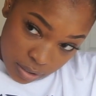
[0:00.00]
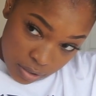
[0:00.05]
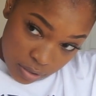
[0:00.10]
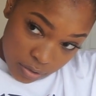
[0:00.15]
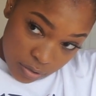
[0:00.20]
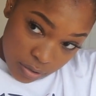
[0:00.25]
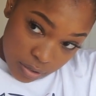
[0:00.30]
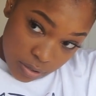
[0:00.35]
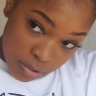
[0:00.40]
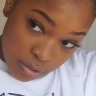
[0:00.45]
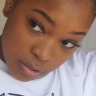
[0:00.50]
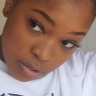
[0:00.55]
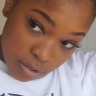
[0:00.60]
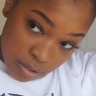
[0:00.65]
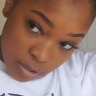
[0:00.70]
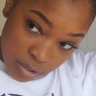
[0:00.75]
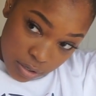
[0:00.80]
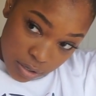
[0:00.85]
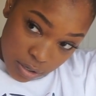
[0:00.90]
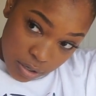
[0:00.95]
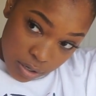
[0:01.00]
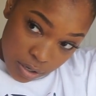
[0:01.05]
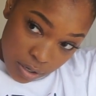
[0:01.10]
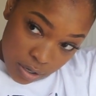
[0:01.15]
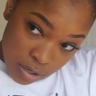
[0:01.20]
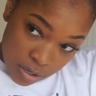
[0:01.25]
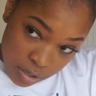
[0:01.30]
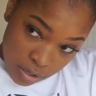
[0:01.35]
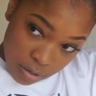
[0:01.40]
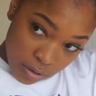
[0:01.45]
I'm
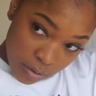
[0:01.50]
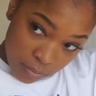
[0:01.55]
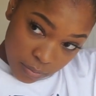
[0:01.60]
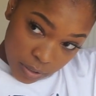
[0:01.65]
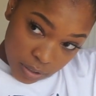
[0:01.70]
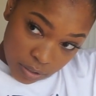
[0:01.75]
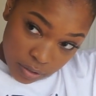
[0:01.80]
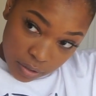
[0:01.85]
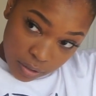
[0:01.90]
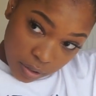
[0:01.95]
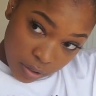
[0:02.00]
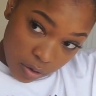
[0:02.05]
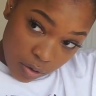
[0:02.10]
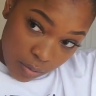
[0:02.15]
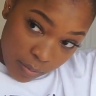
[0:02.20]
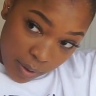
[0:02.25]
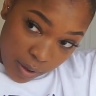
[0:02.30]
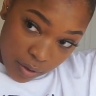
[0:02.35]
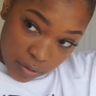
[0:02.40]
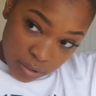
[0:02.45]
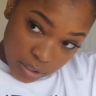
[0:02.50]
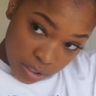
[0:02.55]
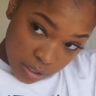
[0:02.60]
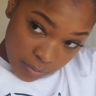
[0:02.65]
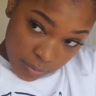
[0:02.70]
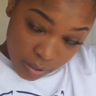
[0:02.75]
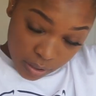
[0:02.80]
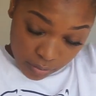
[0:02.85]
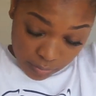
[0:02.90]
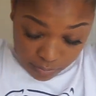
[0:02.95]
just gonna comb out some of the